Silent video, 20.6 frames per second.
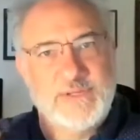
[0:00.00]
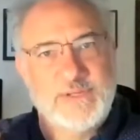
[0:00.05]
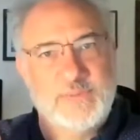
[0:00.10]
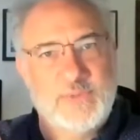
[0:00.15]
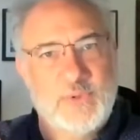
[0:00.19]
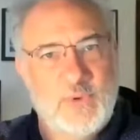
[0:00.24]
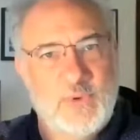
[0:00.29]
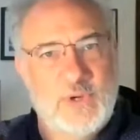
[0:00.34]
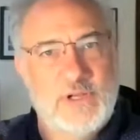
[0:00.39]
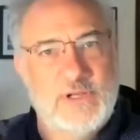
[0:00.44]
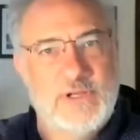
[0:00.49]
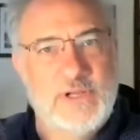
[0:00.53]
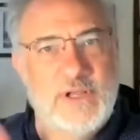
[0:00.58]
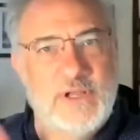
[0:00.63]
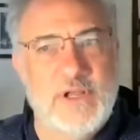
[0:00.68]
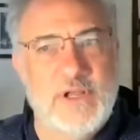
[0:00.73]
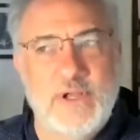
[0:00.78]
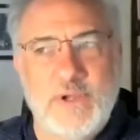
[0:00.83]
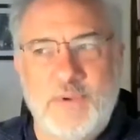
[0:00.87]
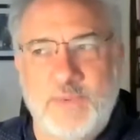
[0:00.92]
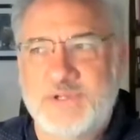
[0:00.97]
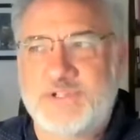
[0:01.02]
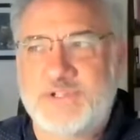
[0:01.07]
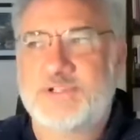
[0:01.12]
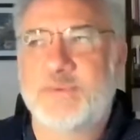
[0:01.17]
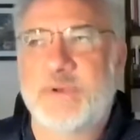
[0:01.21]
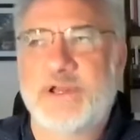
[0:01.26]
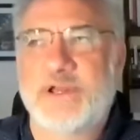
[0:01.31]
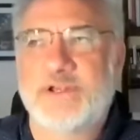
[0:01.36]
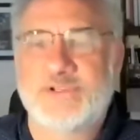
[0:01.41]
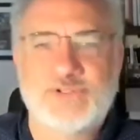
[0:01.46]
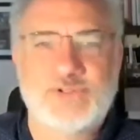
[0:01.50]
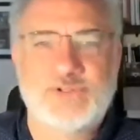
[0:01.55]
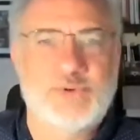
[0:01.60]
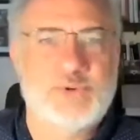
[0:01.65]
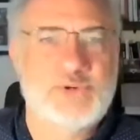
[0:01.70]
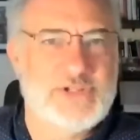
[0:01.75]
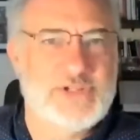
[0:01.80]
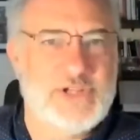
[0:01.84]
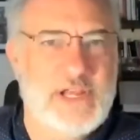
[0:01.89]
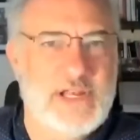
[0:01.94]
Number one, which is about
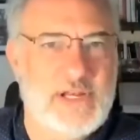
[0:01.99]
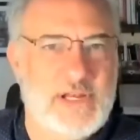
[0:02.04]
source side